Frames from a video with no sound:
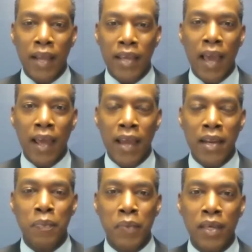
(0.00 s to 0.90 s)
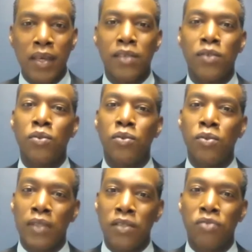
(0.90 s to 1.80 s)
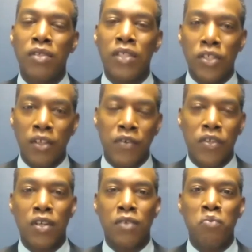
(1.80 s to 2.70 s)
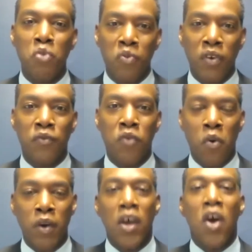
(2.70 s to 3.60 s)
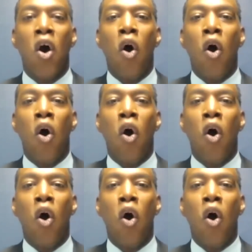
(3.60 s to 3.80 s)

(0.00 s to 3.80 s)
NEP into the strategic vision moving forward,